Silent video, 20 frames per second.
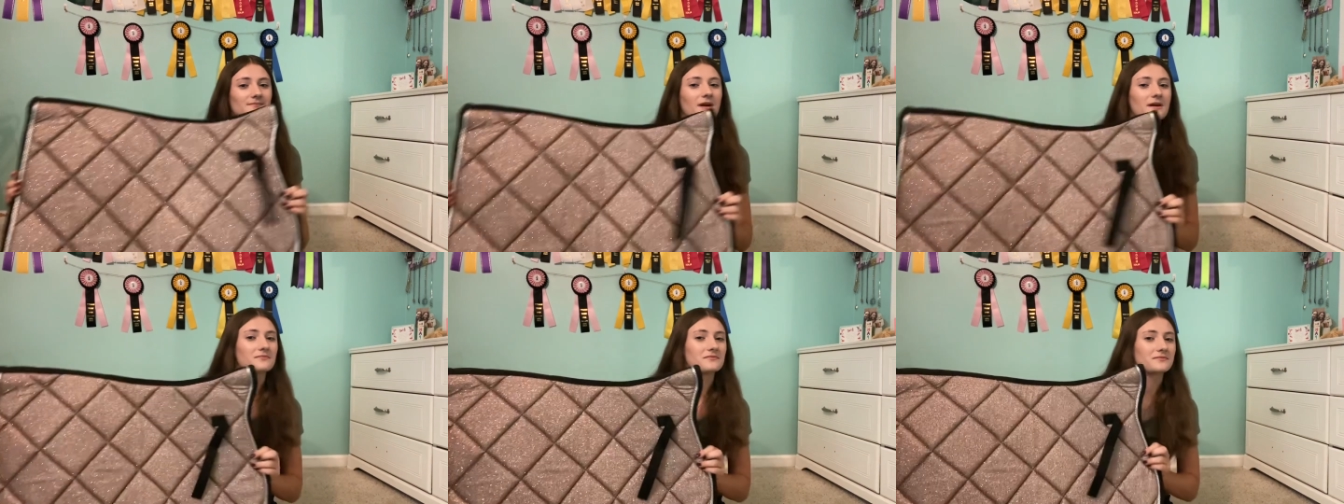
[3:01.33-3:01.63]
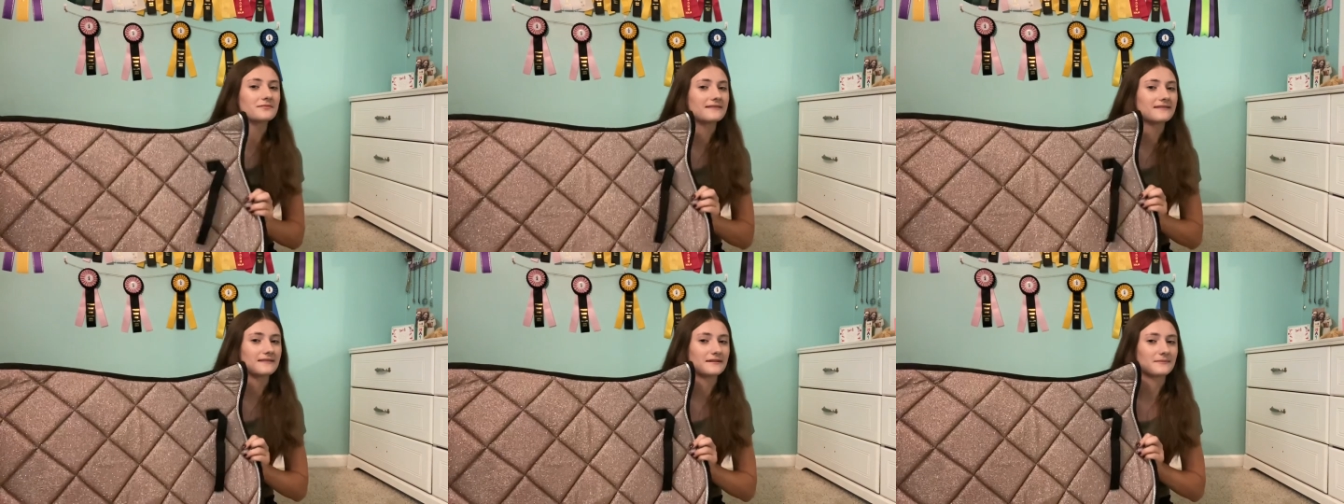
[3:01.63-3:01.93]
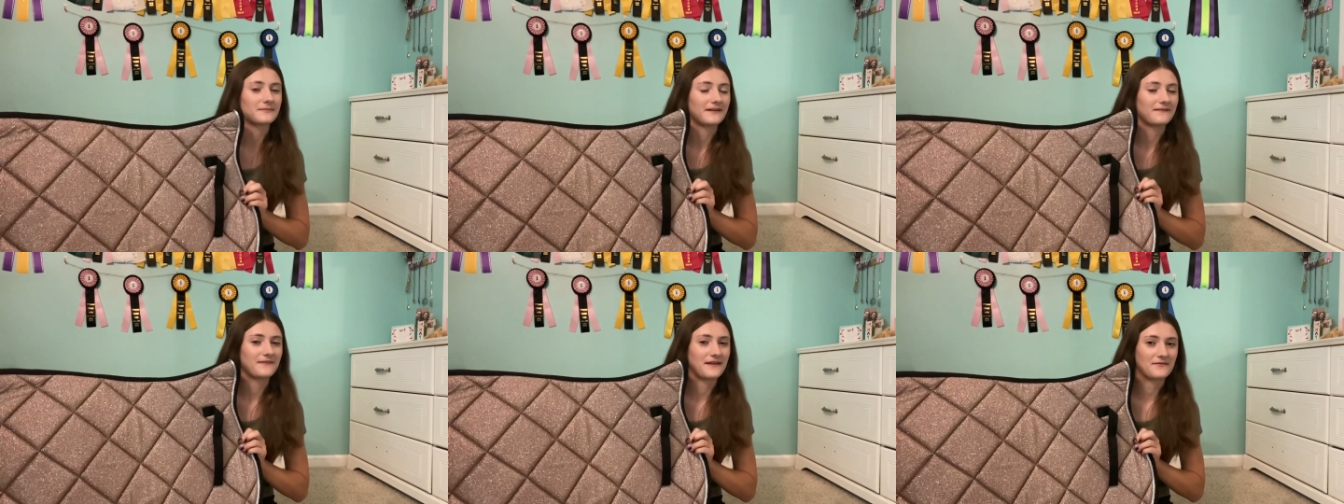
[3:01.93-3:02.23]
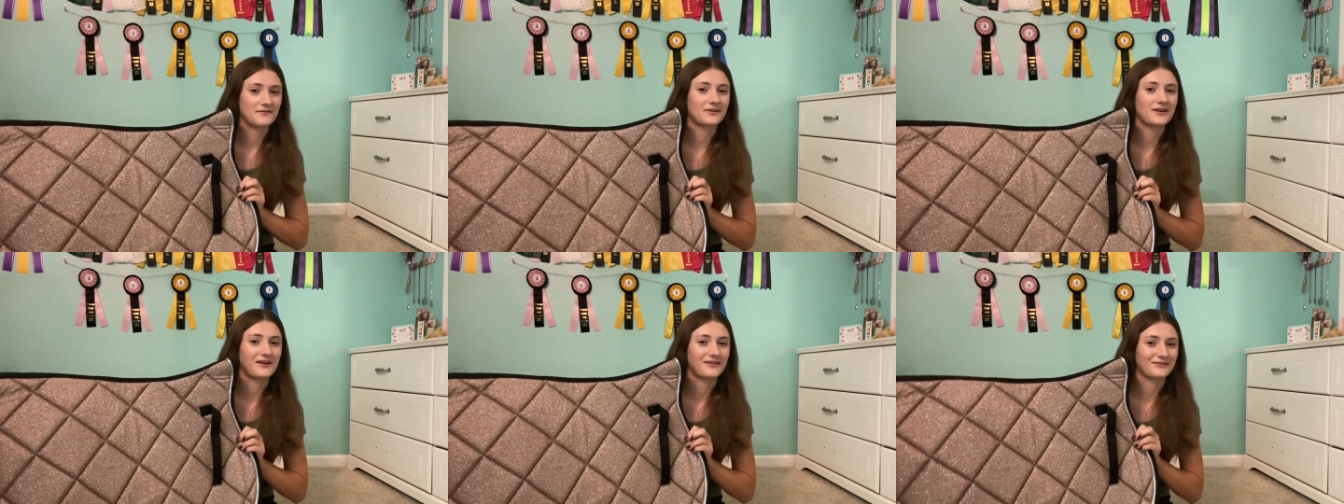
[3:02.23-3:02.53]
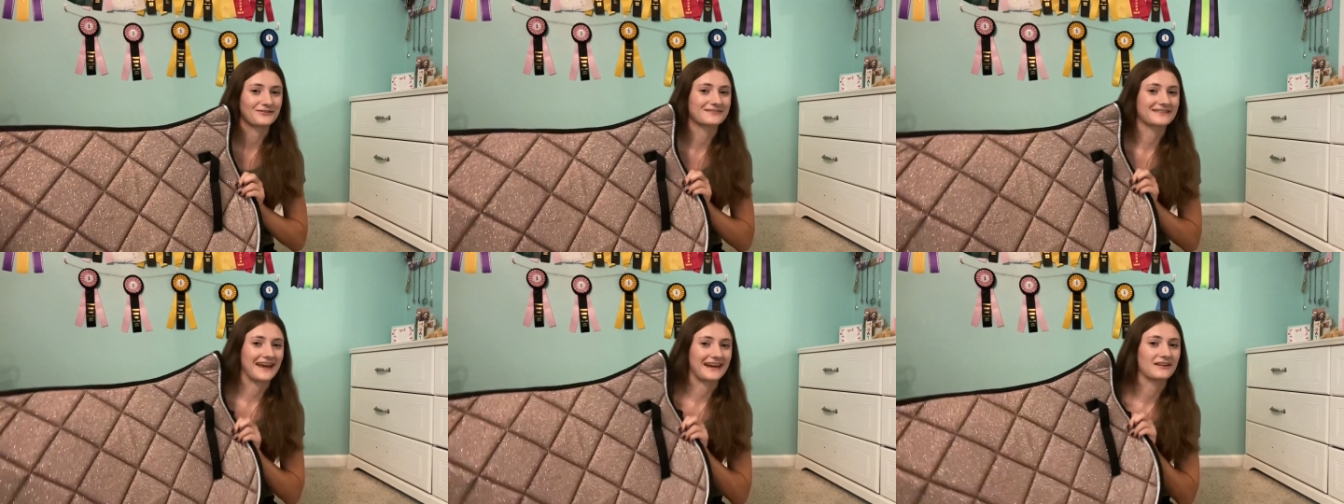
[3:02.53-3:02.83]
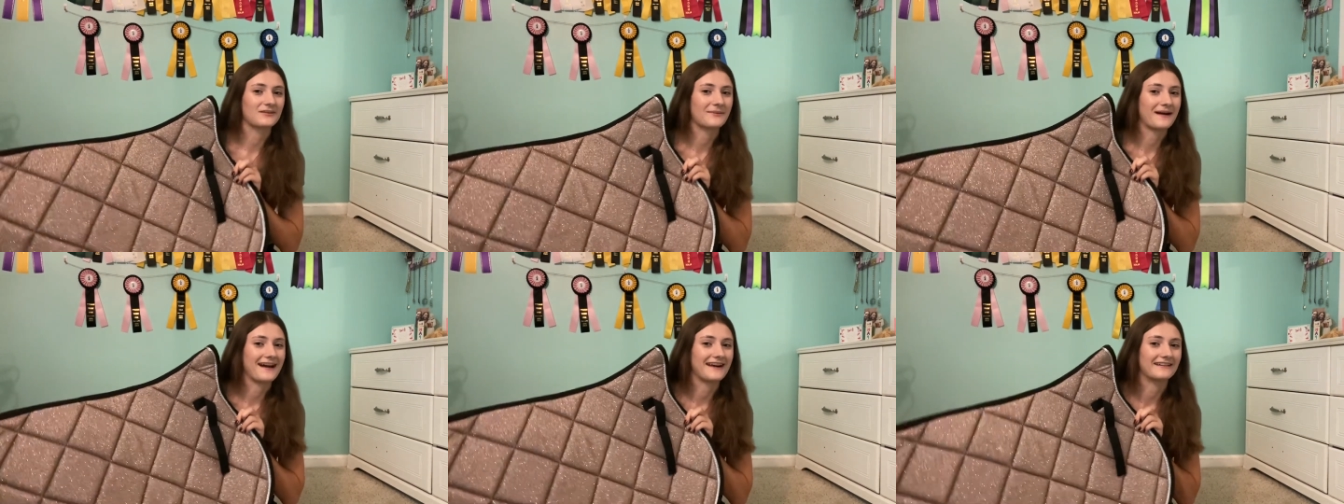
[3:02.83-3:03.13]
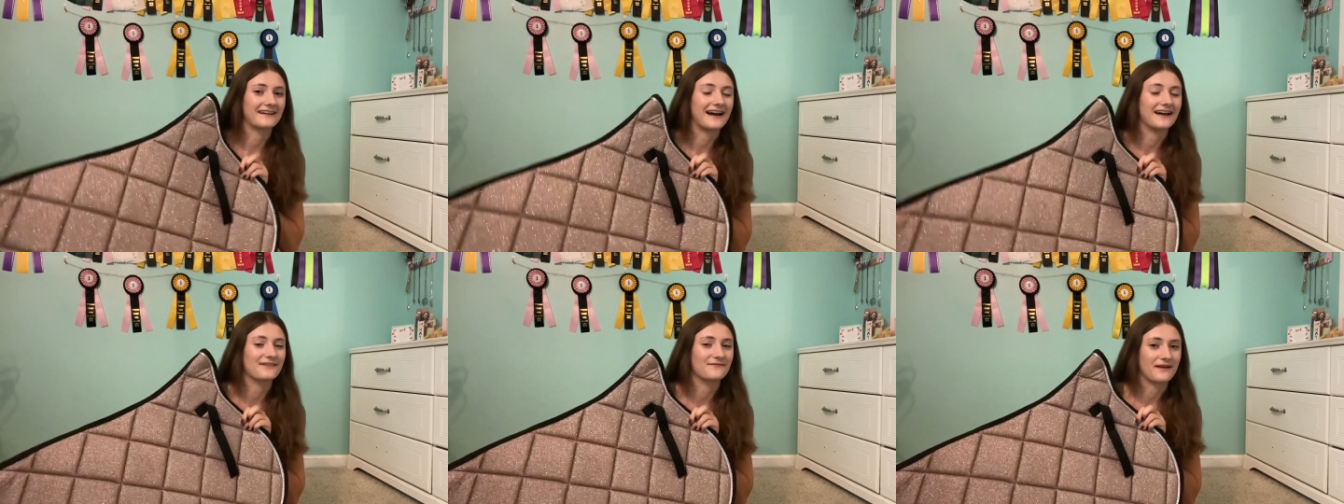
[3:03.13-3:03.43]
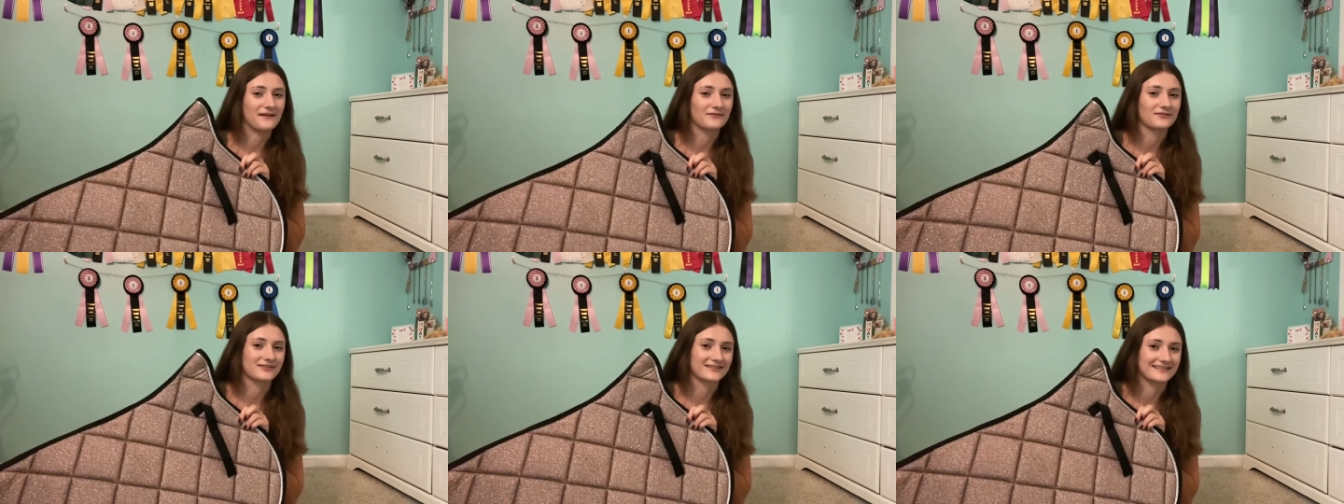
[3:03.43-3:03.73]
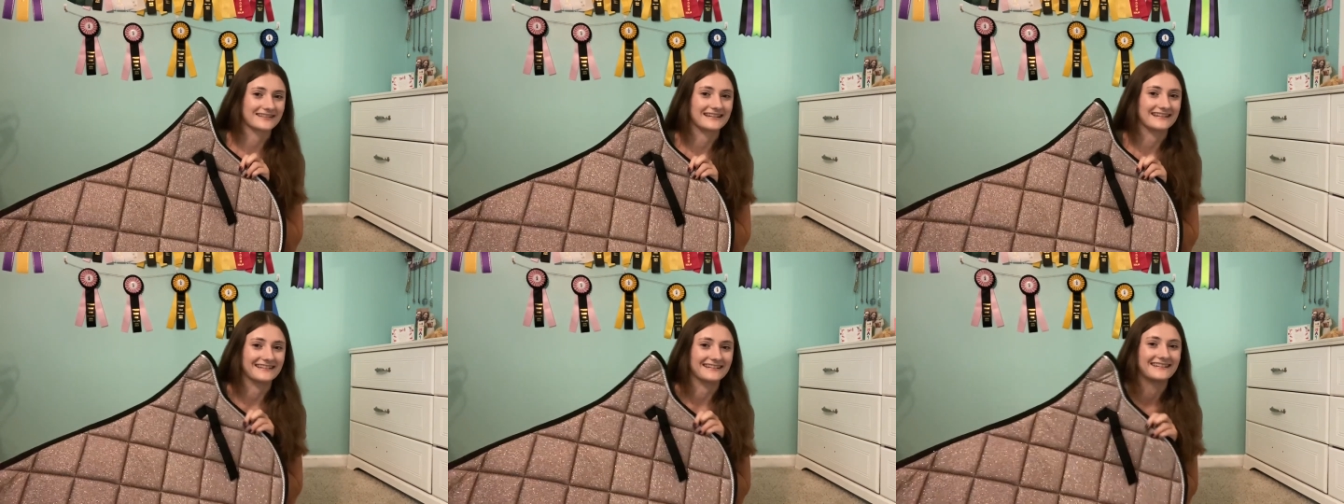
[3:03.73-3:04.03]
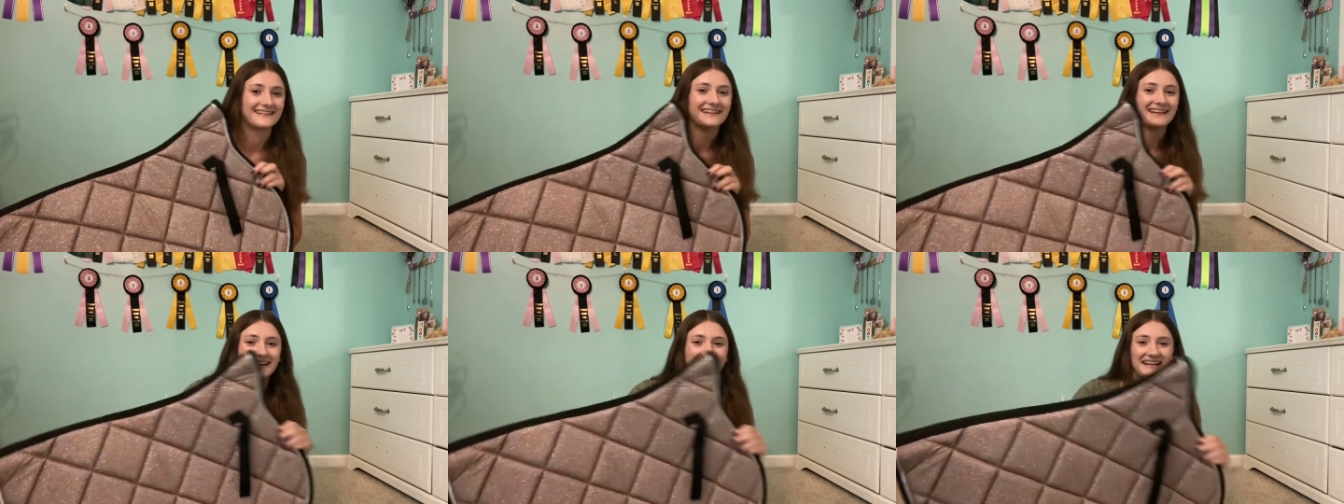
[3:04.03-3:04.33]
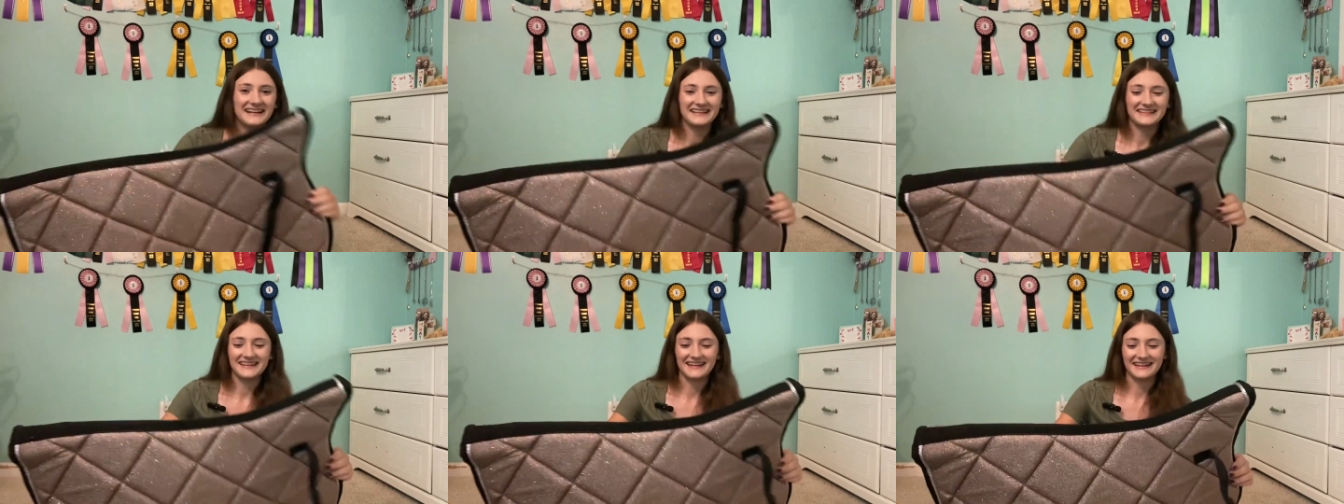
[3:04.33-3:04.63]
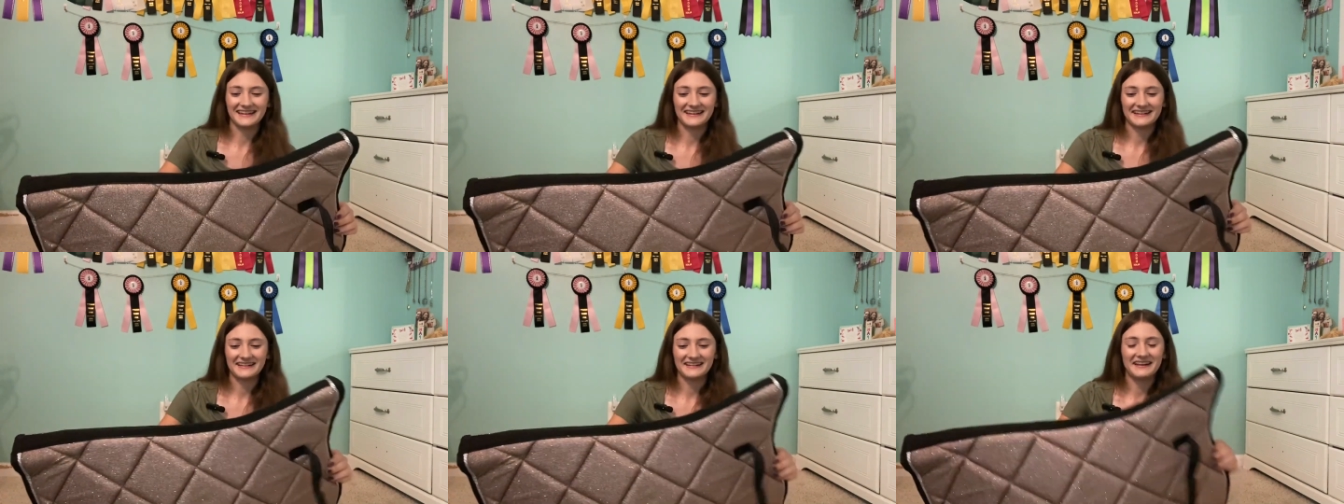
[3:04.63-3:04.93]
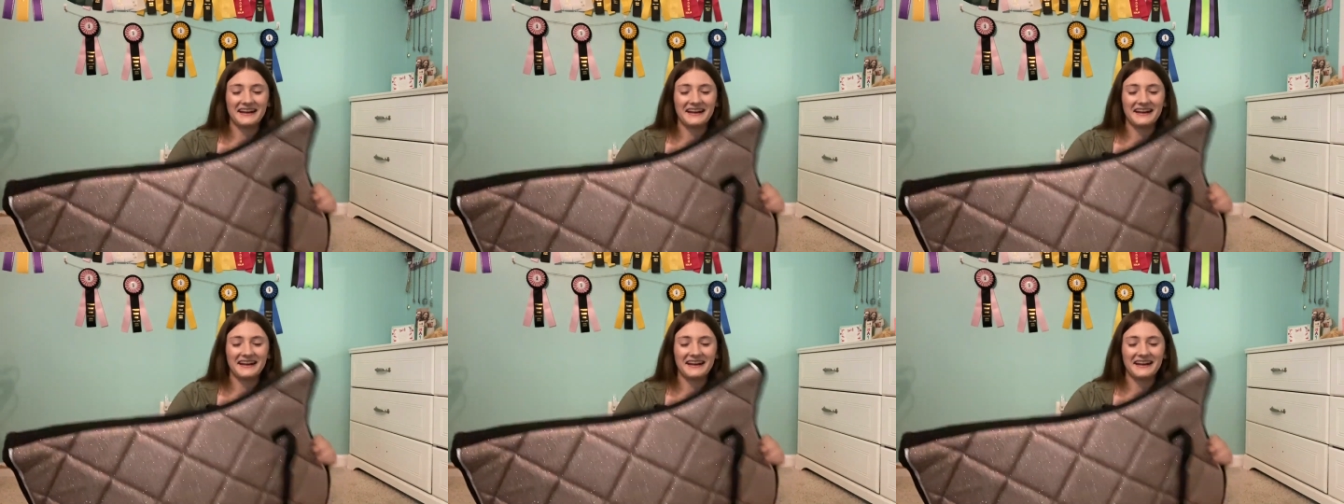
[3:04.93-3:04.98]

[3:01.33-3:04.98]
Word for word: probably like my favorite color saddle pad I've ever seen. Like,